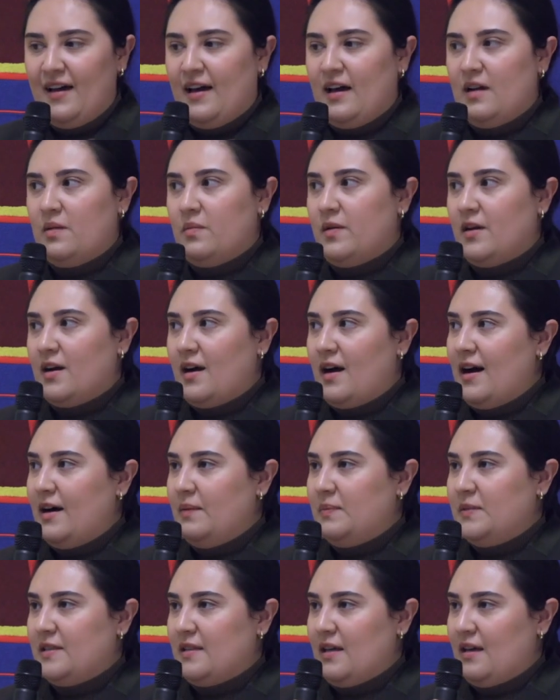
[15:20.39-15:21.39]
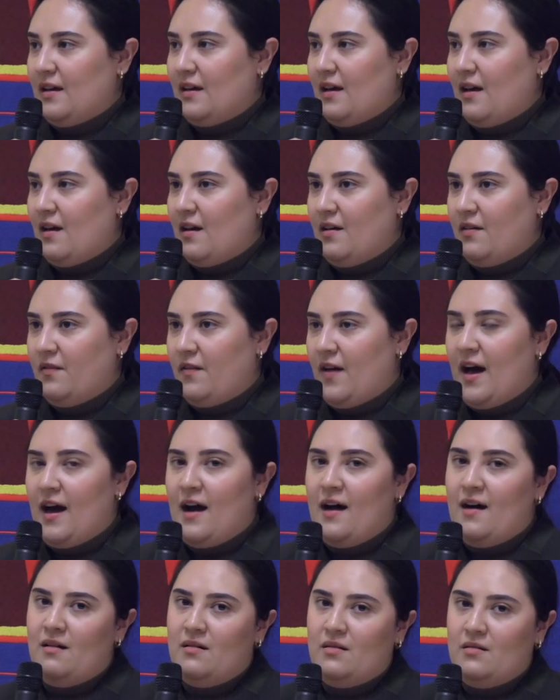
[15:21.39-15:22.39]
and perhaps thinking of
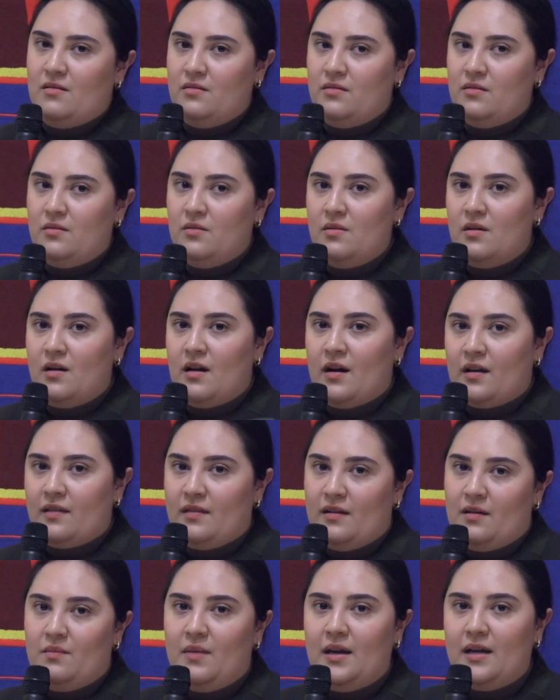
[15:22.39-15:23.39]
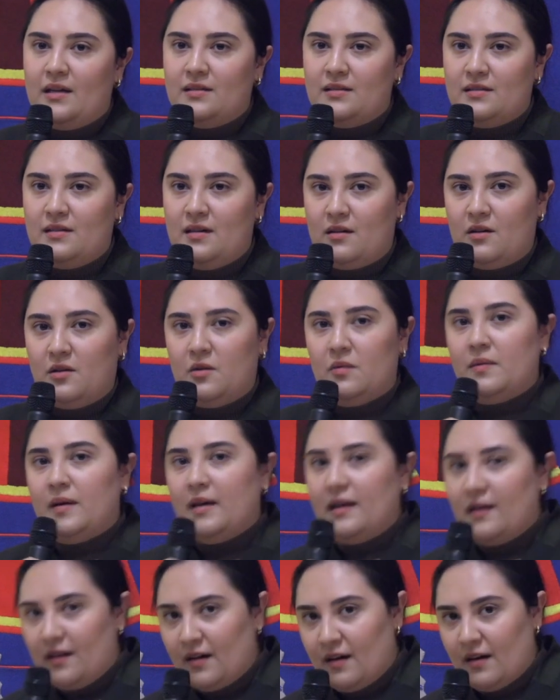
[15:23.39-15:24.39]
how Oonark then makes a
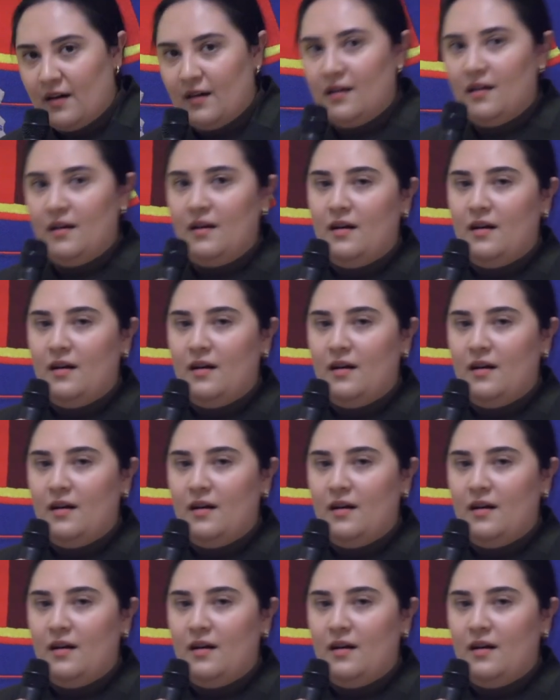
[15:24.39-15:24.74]
career